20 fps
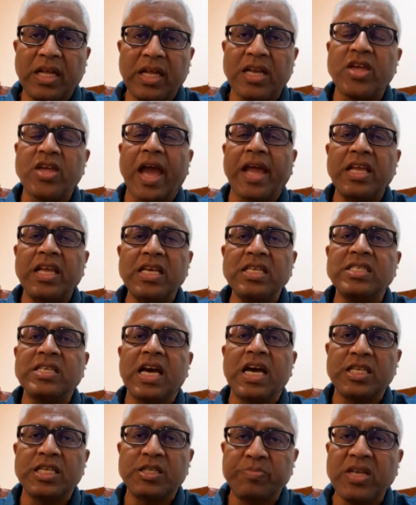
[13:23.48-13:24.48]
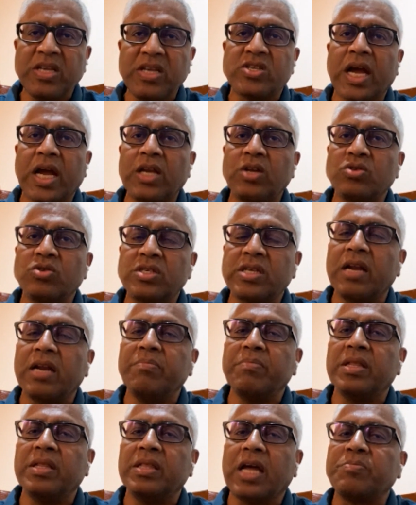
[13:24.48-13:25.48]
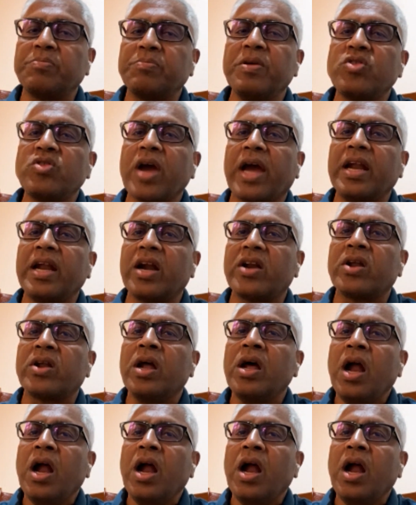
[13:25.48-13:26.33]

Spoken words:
that Chinese has been trying to send, that means China